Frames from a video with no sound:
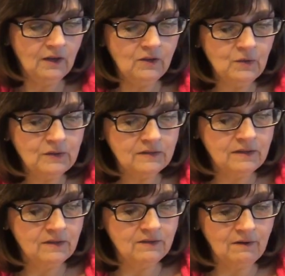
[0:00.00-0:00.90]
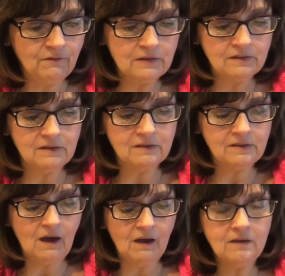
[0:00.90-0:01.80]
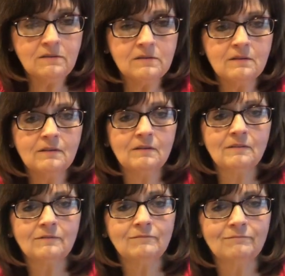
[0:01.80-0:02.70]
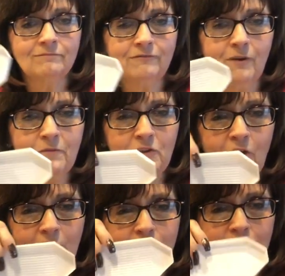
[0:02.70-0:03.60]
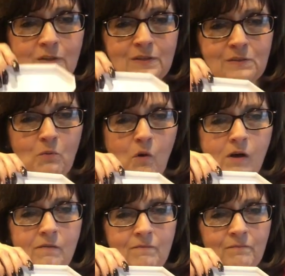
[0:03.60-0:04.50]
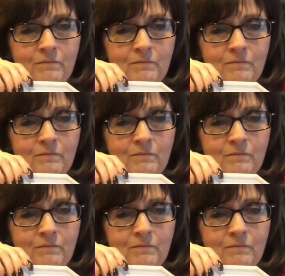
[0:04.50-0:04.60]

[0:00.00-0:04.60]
You can see the difference in size from the large to the small.